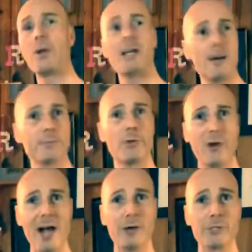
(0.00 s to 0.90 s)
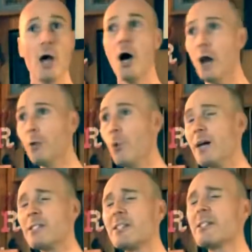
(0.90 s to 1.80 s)
when he comes to your house.
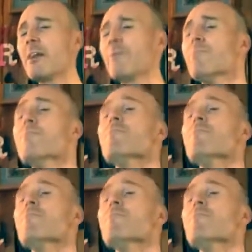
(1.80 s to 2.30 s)
Otherwise, instead of